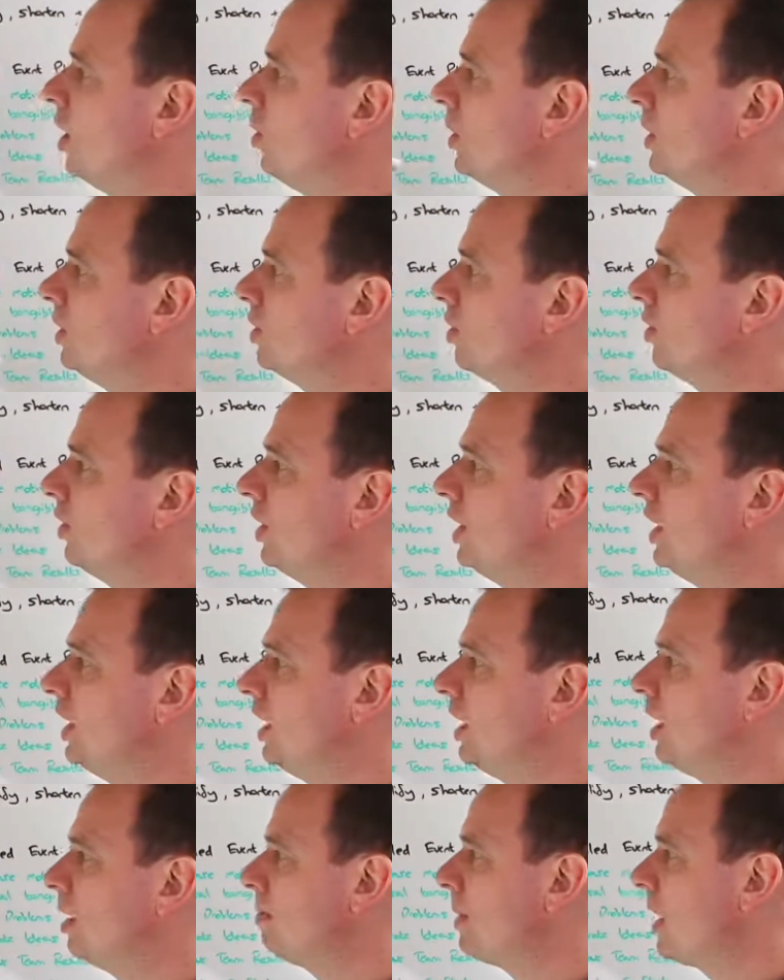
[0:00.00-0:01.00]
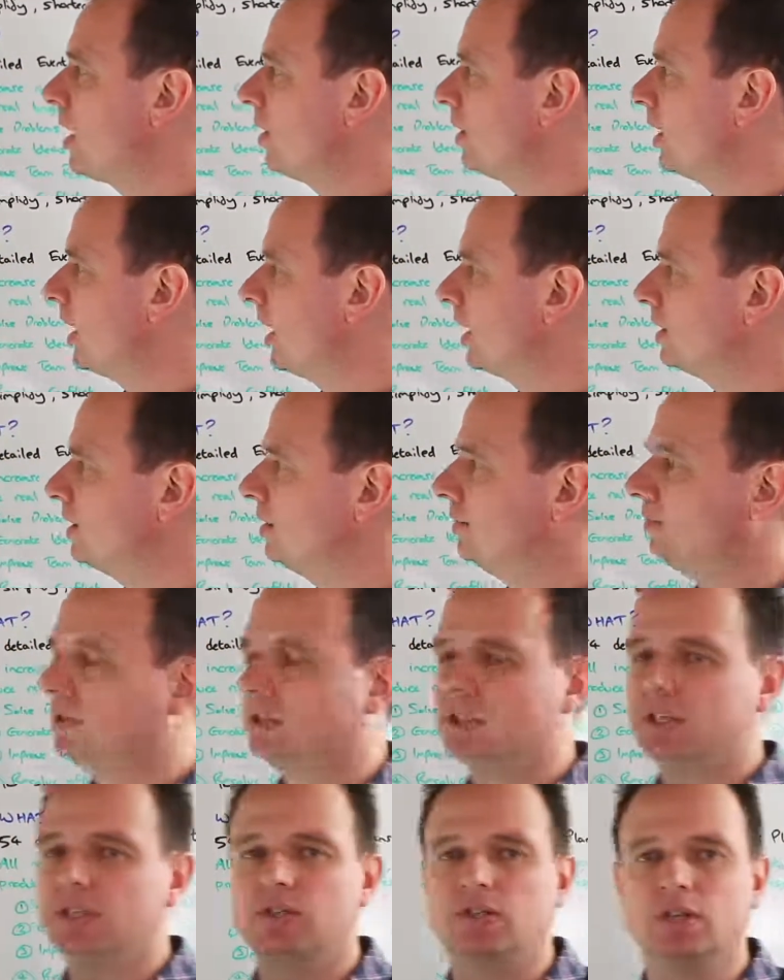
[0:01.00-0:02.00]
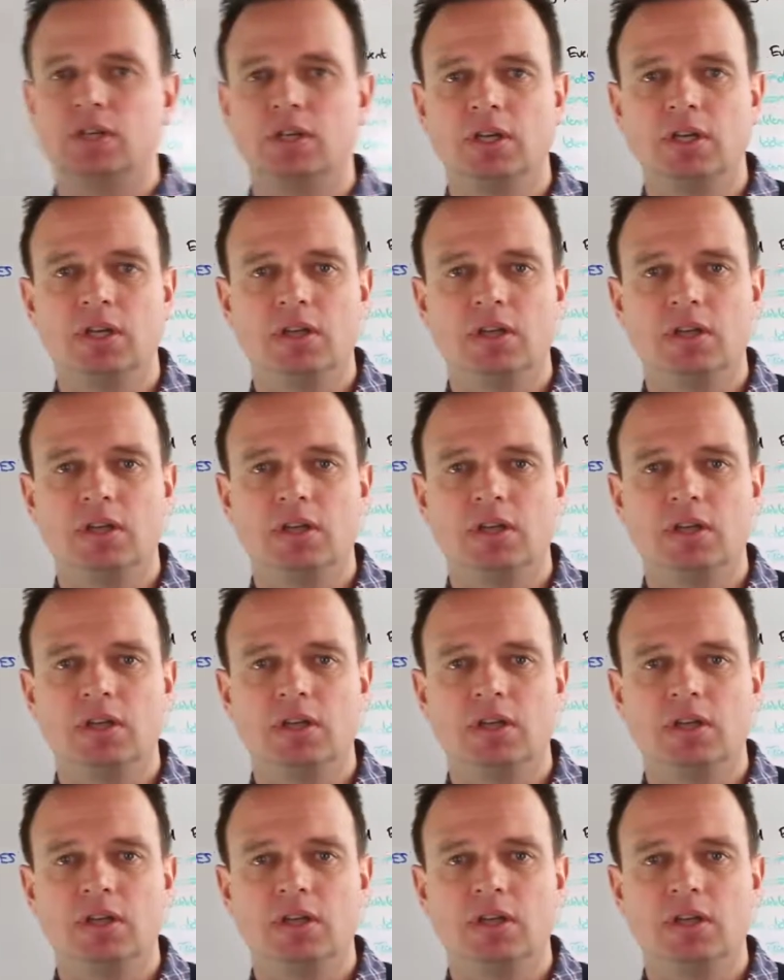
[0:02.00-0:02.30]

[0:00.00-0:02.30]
When you're thinking about the activities